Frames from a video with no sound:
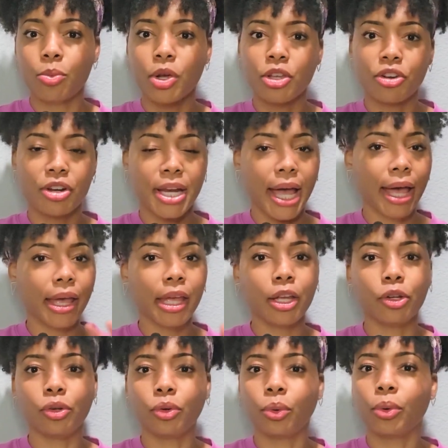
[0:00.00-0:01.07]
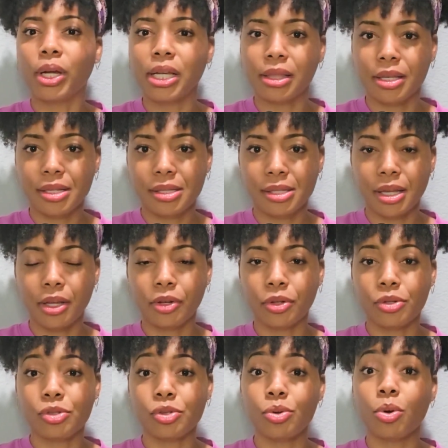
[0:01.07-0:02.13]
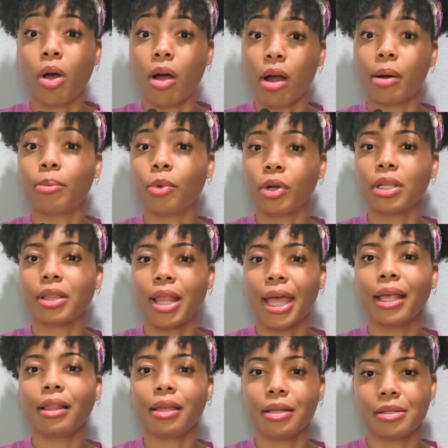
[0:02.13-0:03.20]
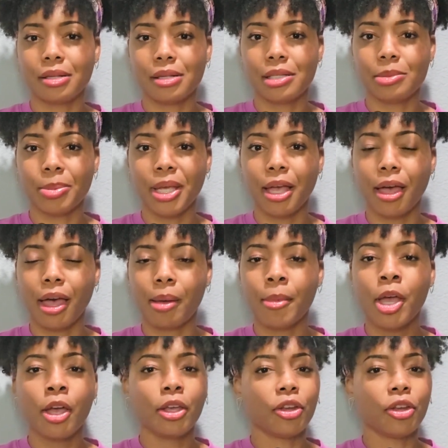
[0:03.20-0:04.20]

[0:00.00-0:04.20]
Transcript: when you're not ignoring the signals, you are more likely to speak up.